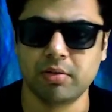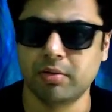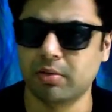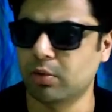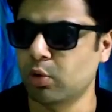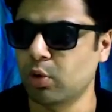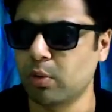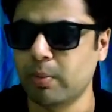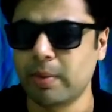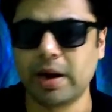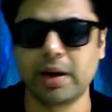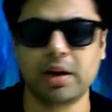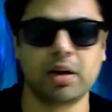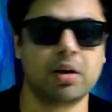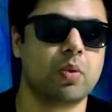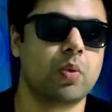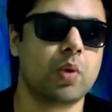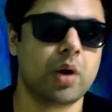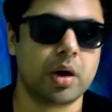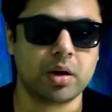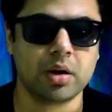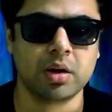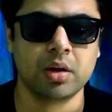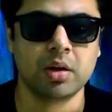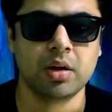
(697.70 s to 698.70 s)
no matter
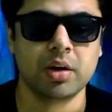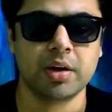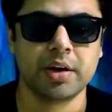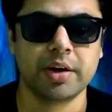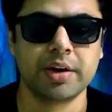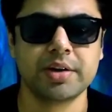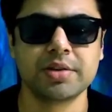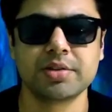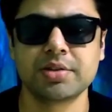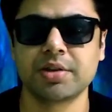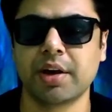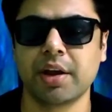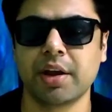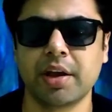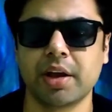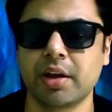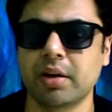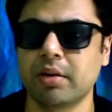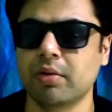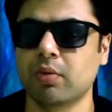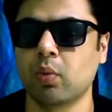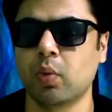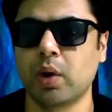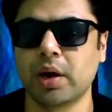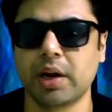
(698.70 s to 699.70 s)
what, it is sitting
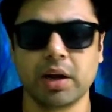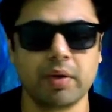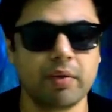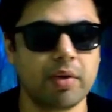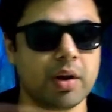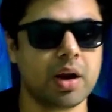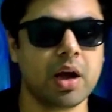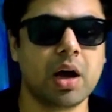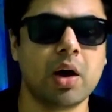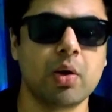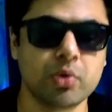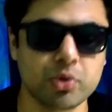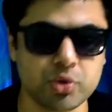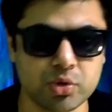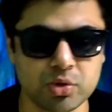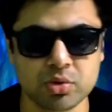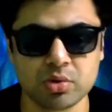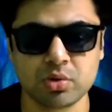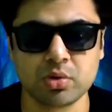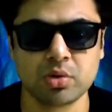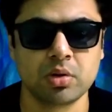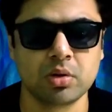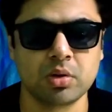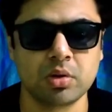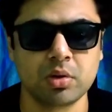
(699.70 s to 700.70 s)
in whatever house,
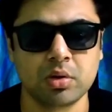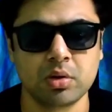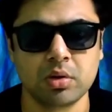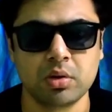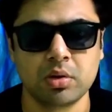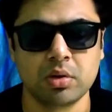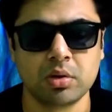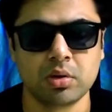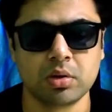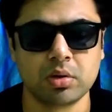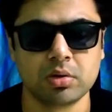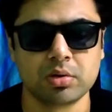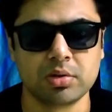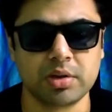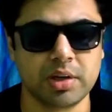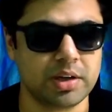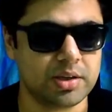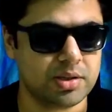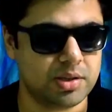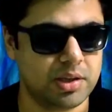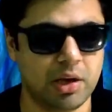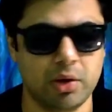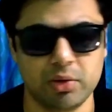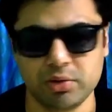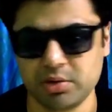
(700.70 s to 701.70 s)

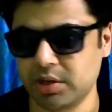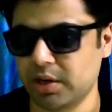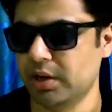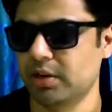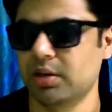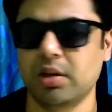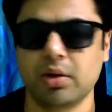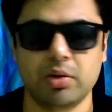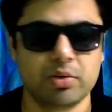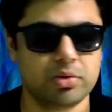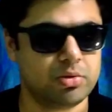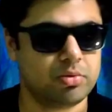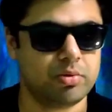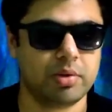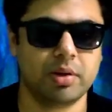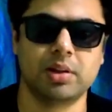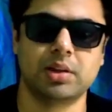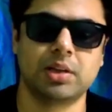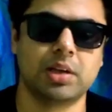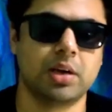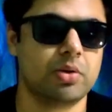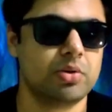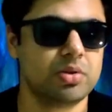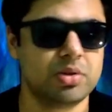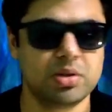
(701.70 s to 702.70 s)
6th house, 8th house,
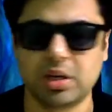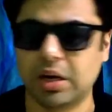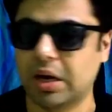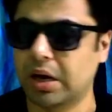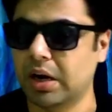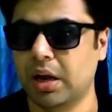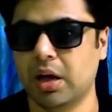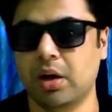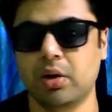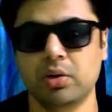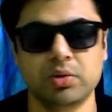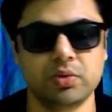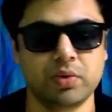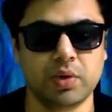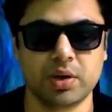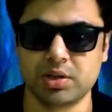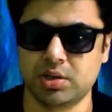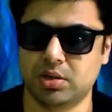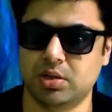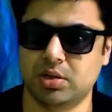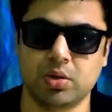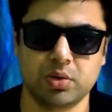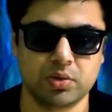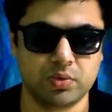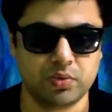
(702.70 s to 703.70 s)
12th house, 3rd house,
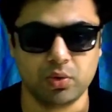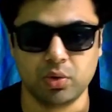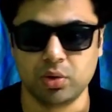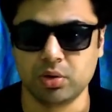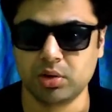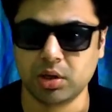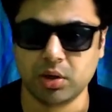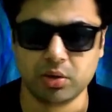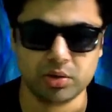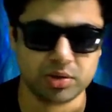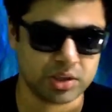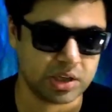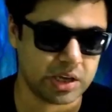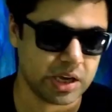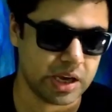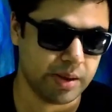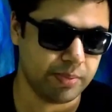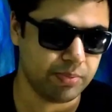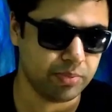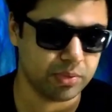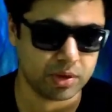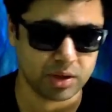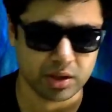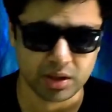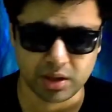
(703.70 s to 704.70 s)
1st house, 4th house,
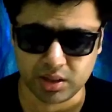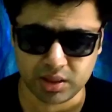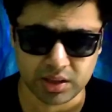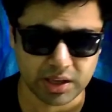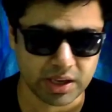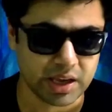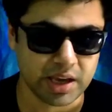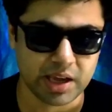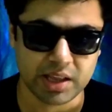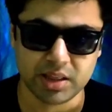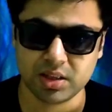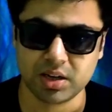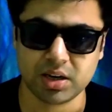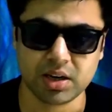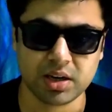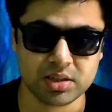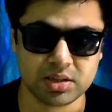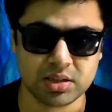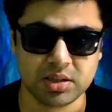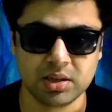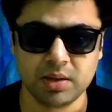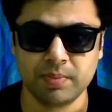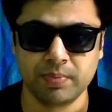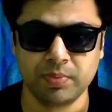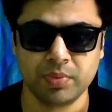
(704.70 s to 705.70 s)
in the
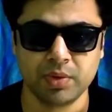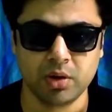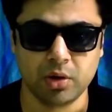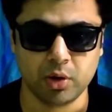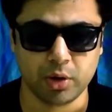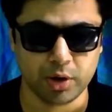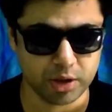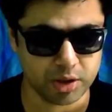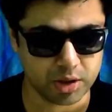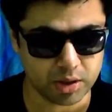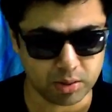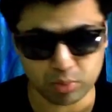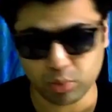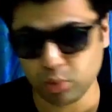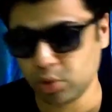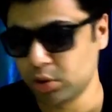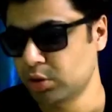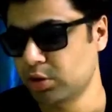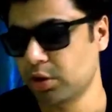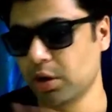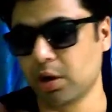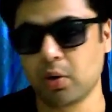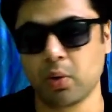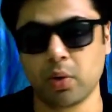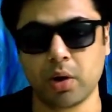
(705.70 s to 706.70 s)
Kendras or in the Mool
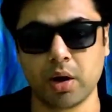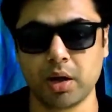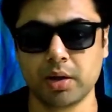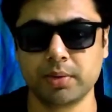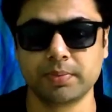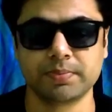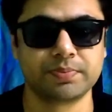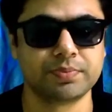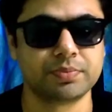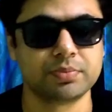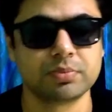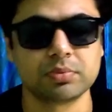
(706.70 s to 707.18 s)
Trikona,